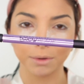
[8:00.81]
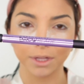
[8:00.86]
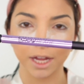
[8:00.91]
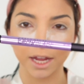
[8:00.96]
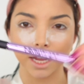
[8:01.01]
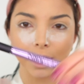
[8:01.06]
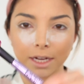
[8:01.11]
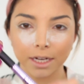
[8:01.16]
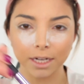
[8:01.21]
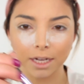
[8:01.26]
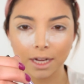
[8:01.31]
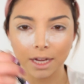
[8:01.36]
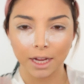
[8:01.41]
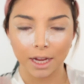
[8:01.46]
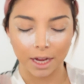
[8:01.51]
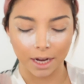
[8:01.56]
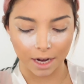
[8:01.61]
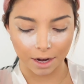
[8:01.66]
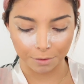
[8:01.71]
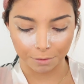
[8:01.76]
blade,
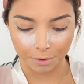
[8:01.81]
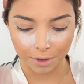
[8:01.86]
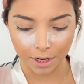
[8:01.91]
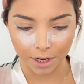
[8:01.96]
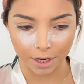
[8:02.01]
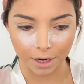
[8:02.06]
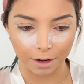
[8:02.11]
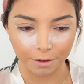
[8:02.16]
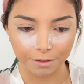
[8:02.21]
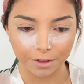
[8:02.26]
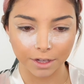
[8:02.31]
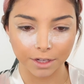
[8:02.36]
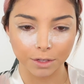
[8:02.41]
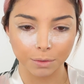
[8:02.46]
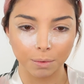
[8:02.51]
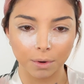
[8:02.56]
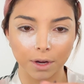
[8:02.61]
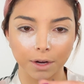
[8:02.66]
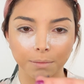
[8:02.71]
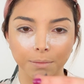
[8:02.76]
and I really love
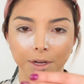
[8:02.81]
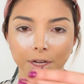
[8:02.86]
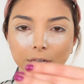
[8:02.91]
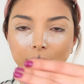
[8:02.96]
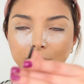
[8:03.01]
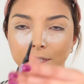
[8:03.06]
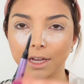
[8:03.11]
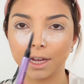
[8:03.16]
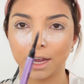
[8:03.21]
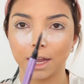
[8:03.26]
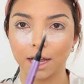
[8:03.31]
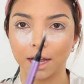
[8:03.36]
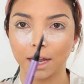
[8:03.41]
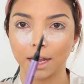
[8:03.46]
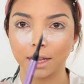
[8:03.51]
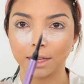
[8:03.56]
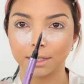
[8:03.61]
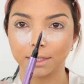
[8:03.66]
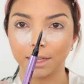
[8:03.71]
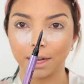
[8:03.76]
this one because it
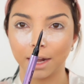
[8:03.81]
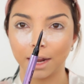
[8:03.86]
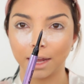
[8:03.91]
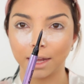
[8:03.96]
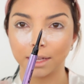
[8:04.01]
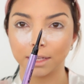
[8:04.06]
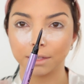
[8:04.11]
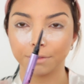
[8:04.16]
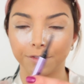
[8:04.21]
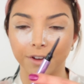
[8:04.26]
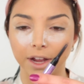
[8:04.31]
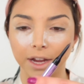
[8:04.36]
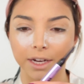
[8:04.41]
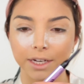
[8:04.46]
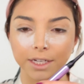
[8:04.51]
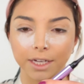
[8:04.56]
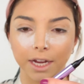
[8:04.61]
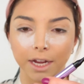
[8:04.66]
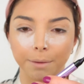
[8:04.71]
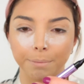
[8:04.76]
has the nice
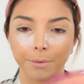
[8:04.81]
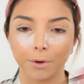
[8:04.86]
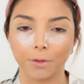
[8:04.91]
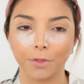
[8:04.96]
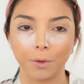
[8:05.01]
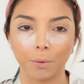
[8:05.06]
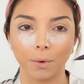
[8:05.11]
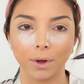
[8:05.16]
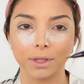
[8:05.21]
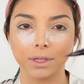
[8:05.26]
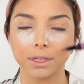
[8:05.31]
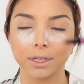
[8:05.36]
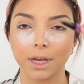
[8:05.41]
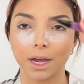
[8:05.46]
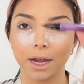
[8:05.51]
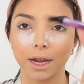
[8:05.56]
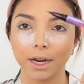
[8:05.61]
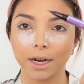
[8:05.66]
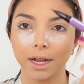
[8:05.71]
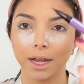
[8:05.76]
fine tip on the one
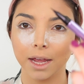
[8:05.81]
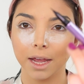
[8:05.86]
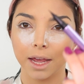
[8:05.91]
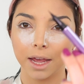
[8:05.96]
side,